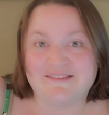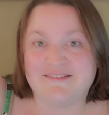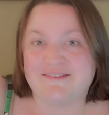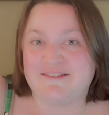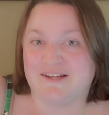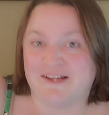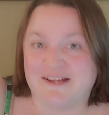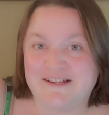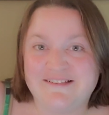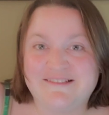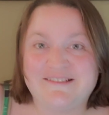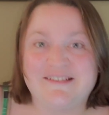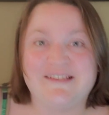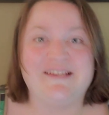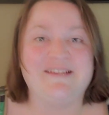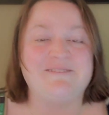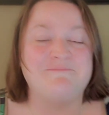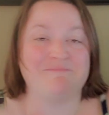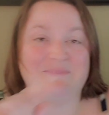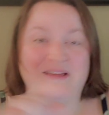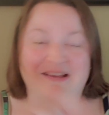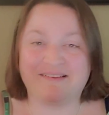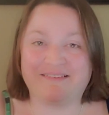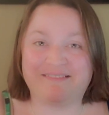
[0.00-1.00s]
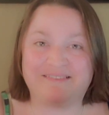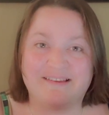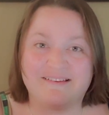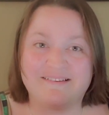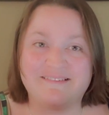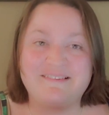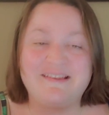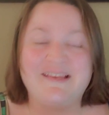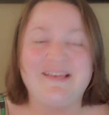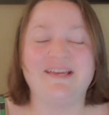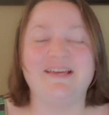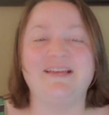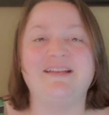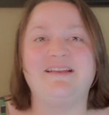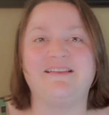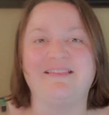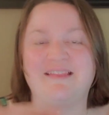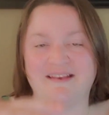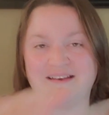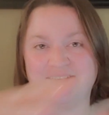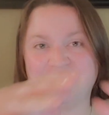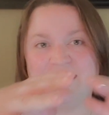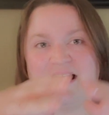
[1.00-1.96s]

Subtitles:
and dice it and mix this in and